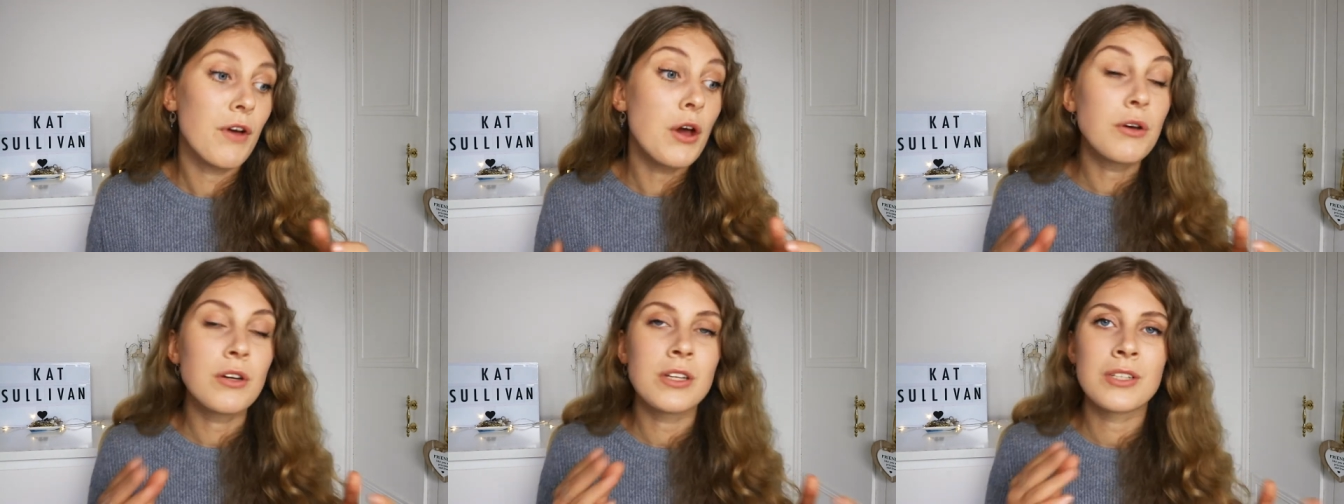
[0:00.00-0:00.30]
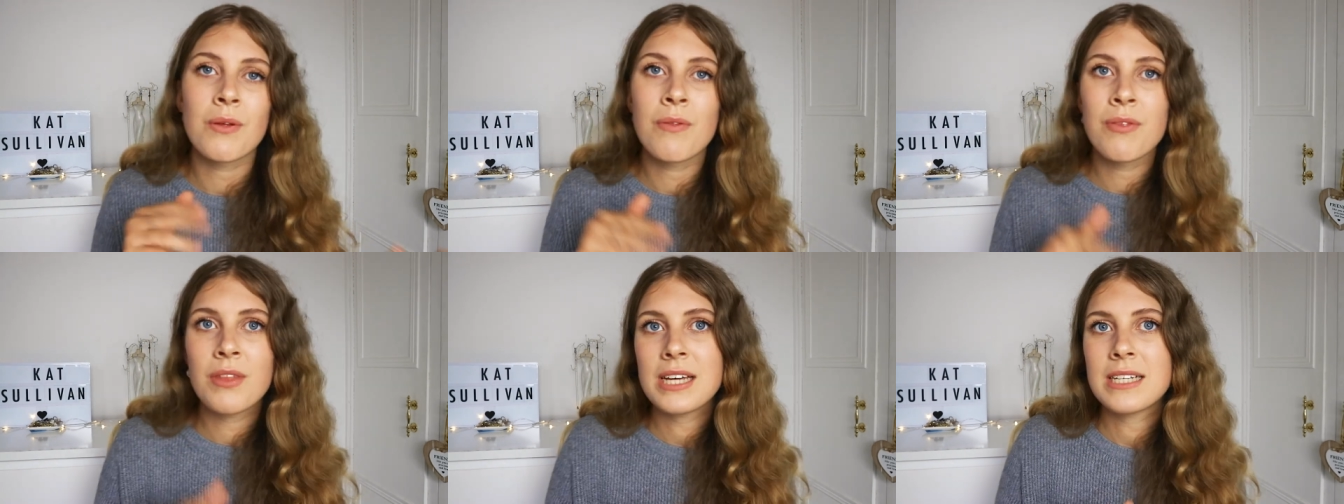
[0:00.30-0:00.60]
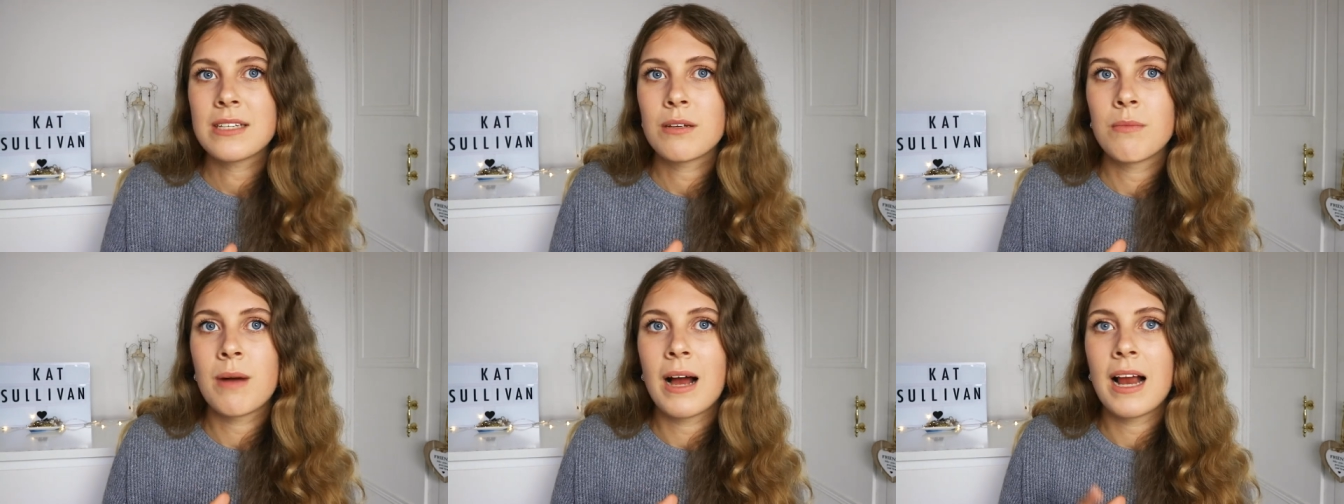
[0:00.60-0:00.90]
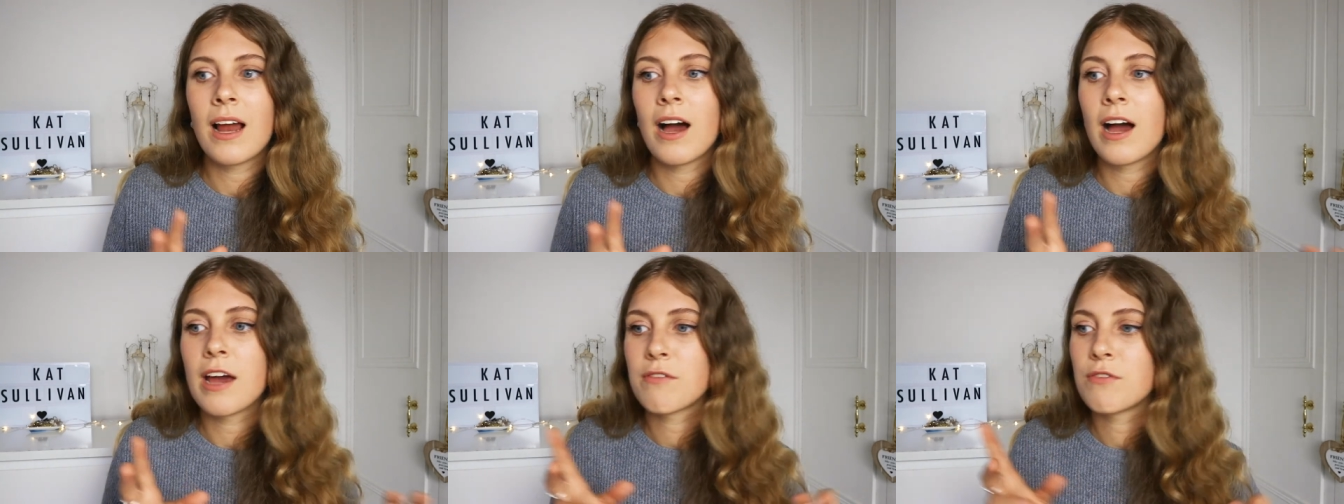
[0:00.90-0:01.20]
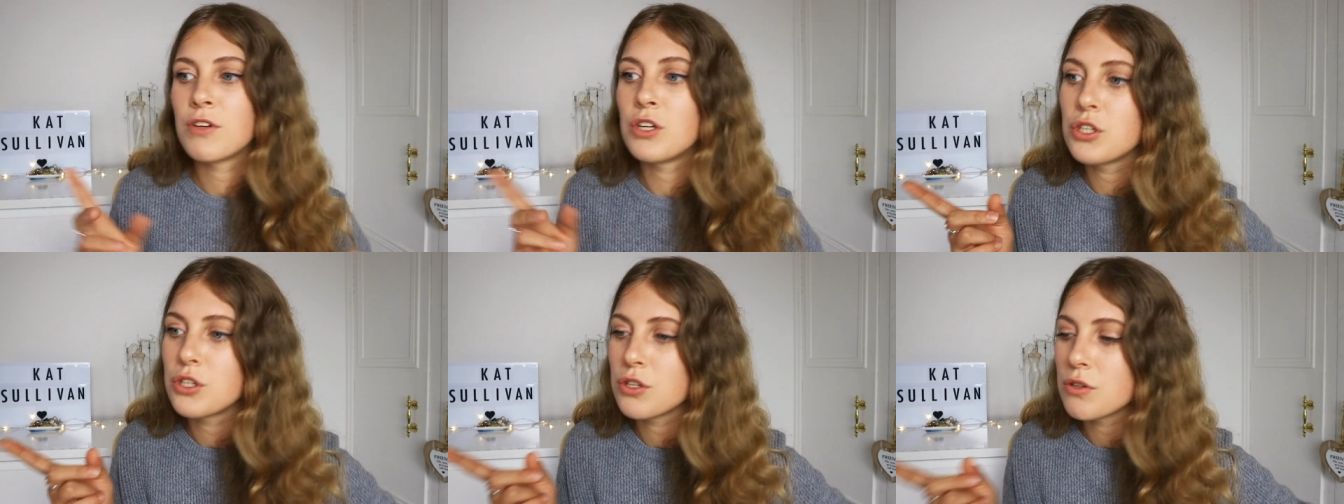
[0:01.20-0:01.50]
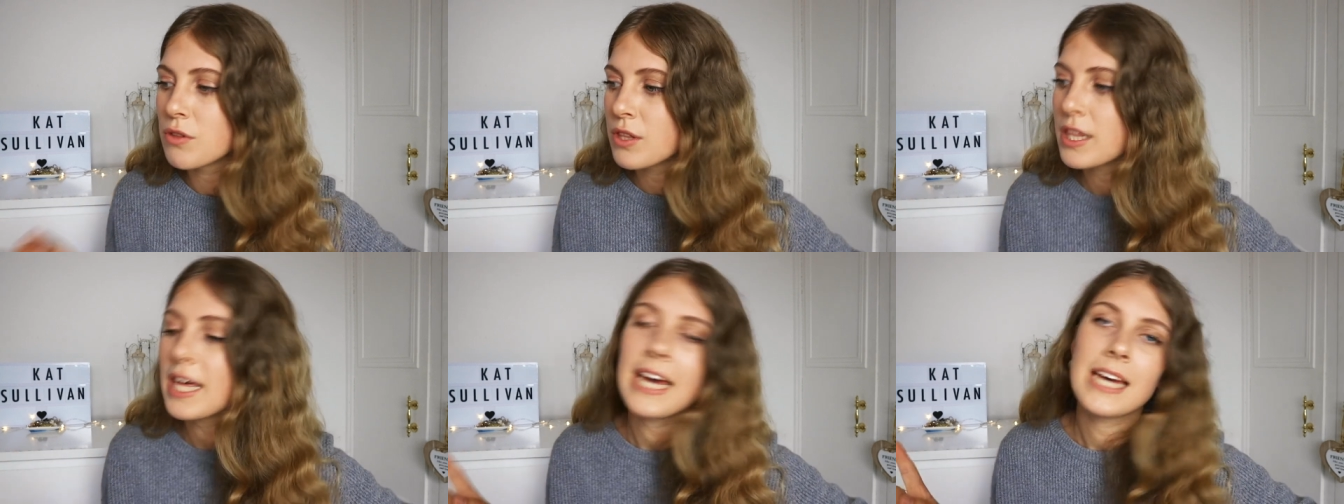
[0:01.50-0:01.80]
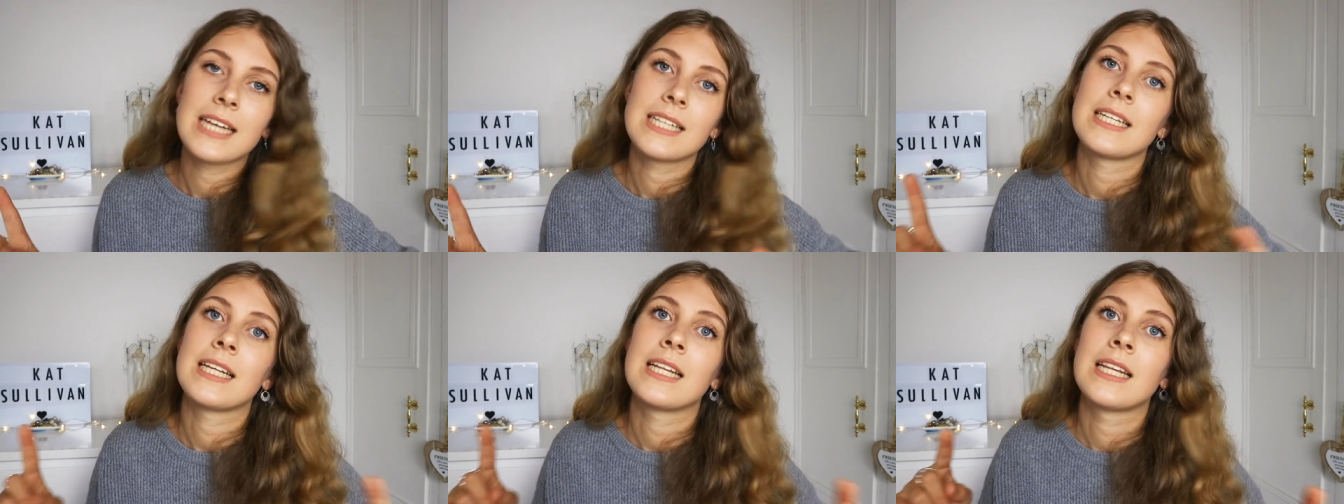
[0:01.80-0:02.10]
focus on this in my life and do
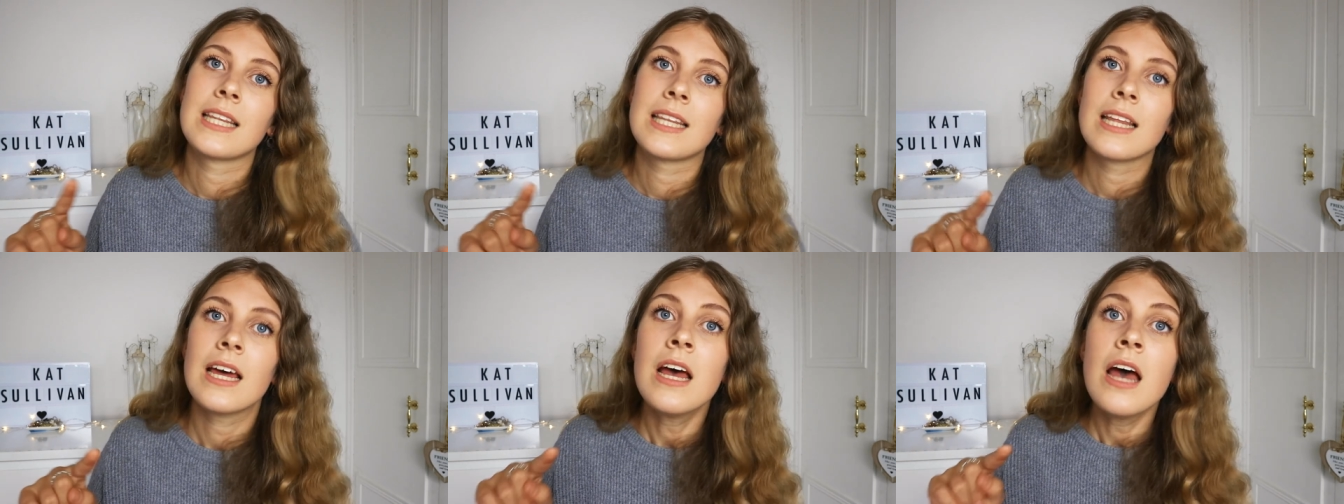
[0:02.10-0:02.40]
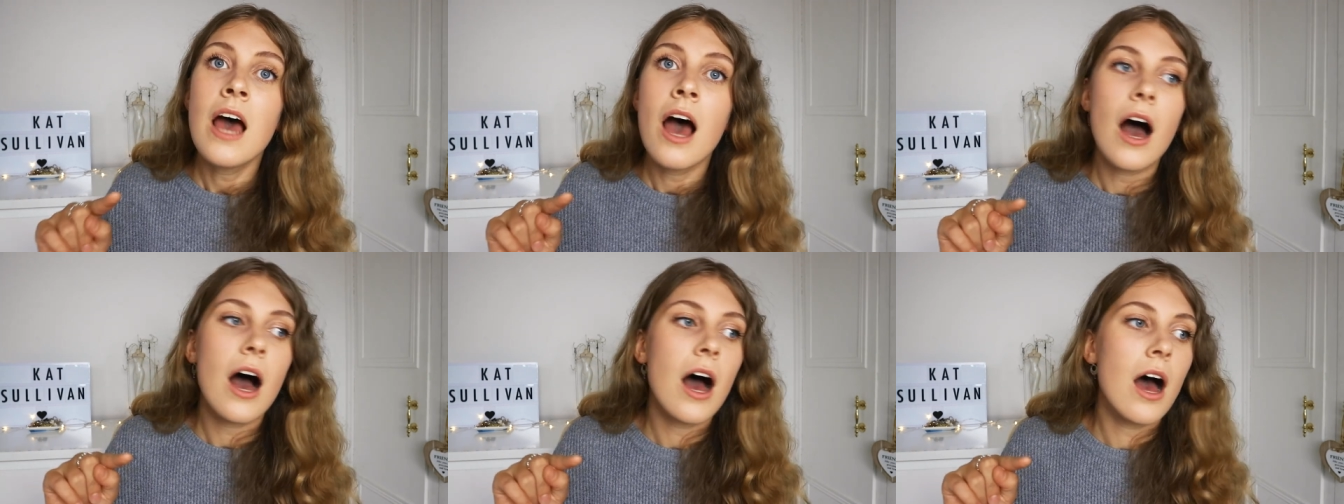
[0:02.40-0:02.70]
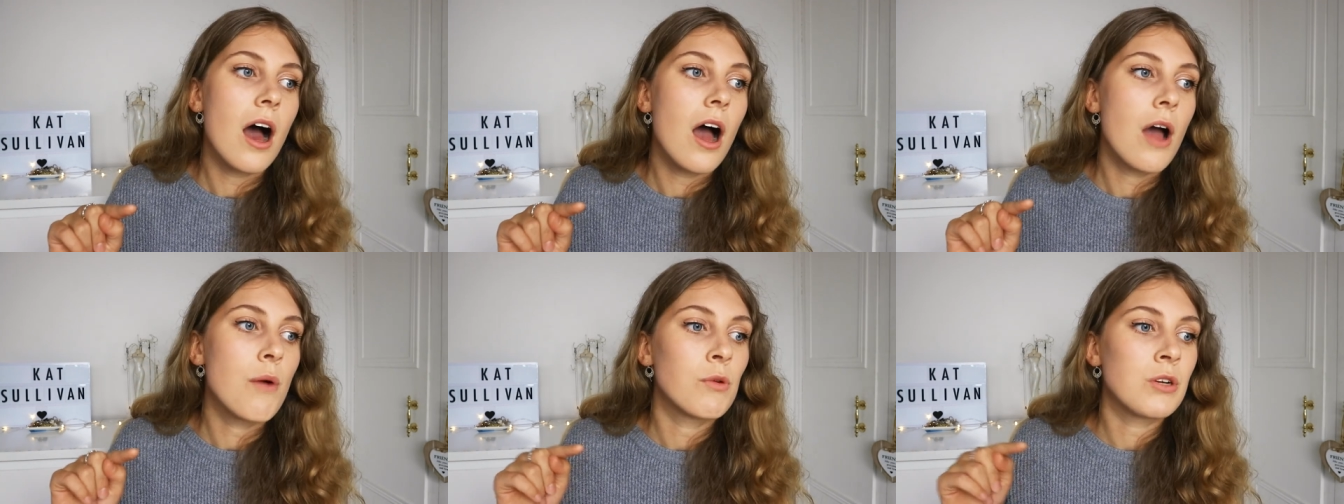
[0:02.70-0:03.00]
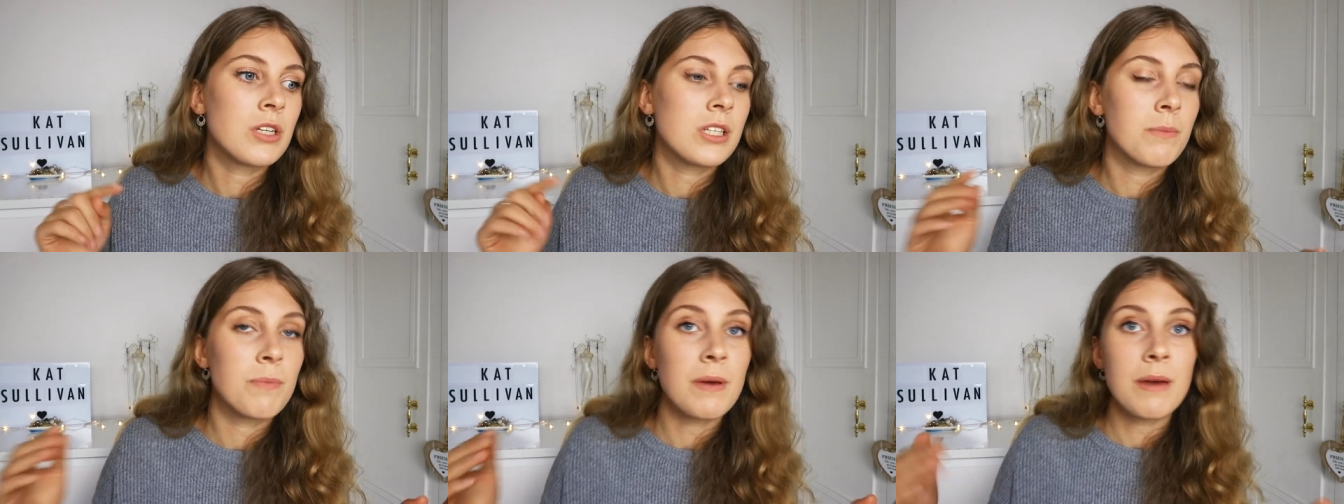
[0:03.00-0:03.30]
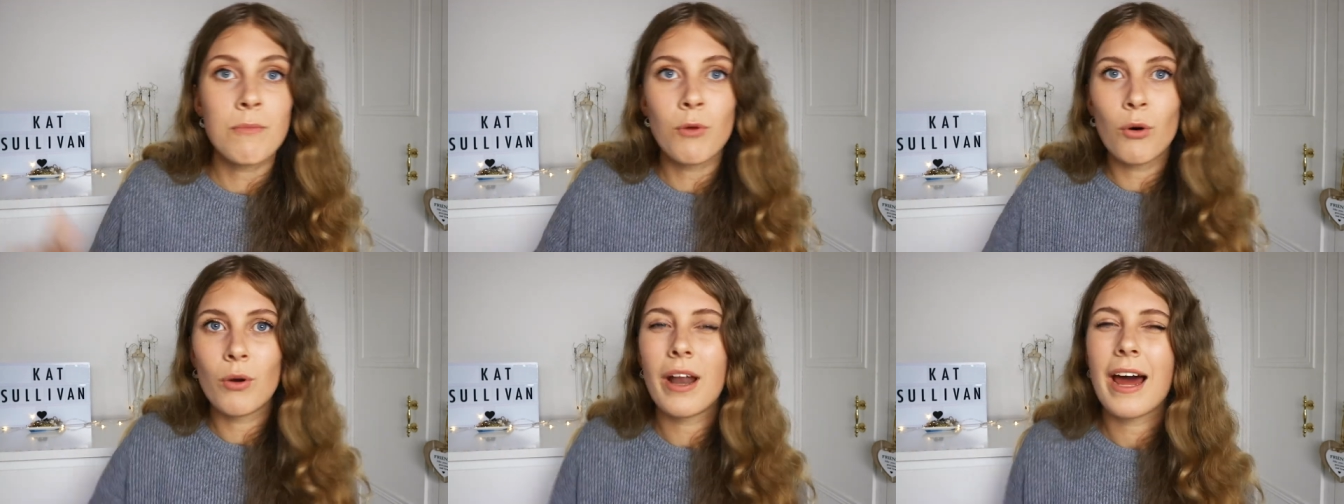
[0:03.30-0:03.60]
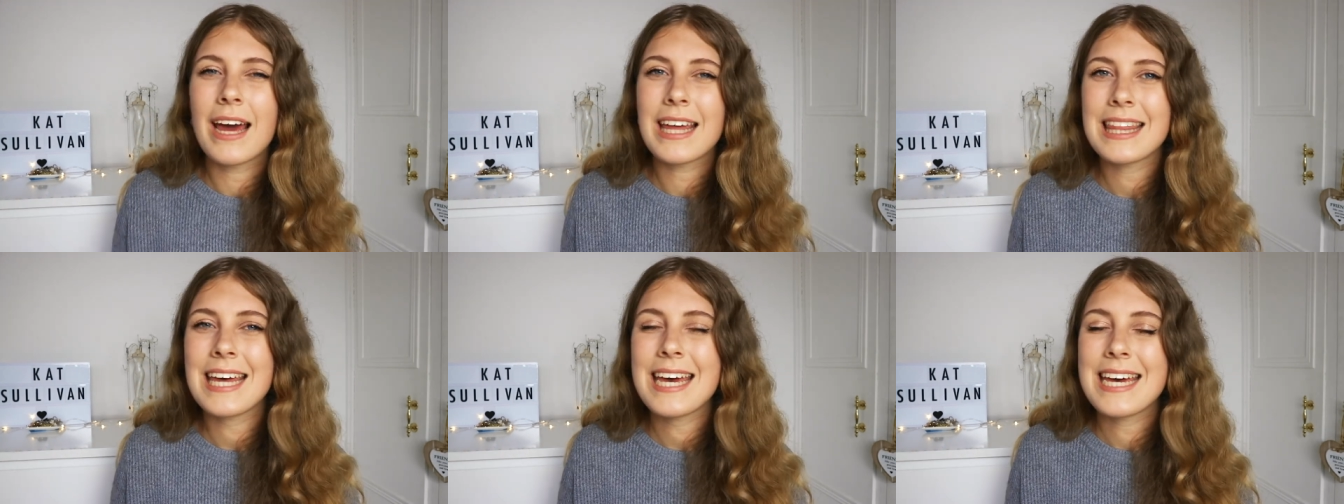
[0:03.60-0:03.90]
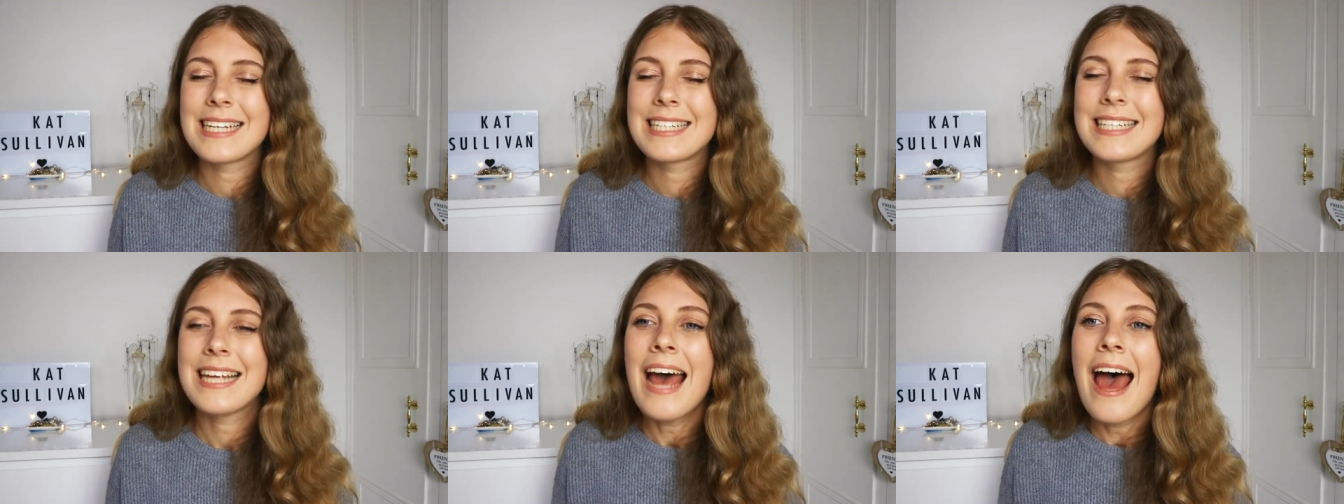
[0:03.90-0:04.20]
this and uh, I want to be more like
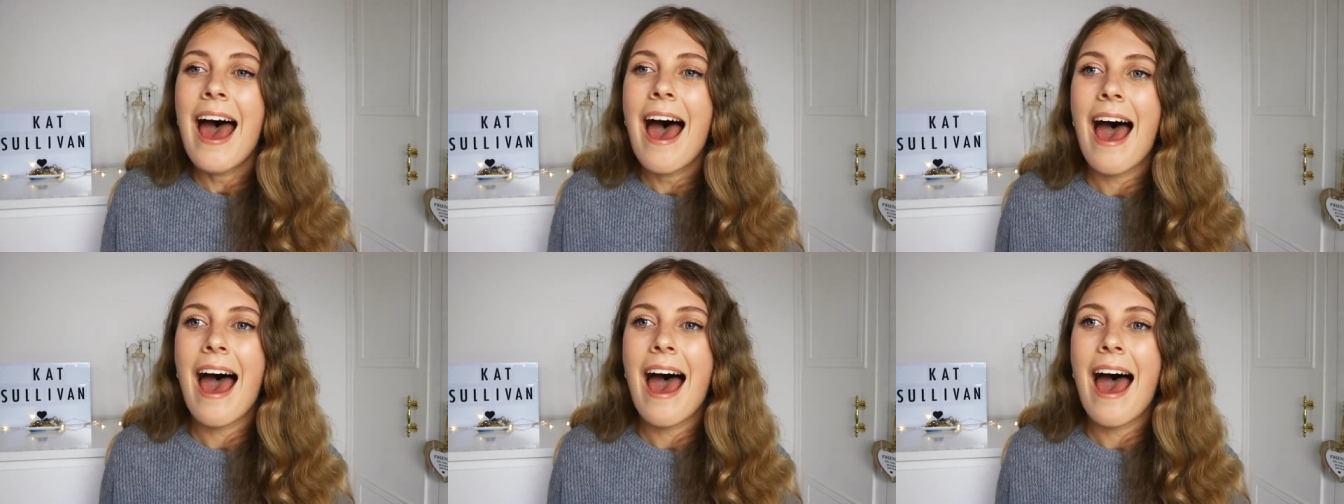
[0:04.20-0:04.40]
this.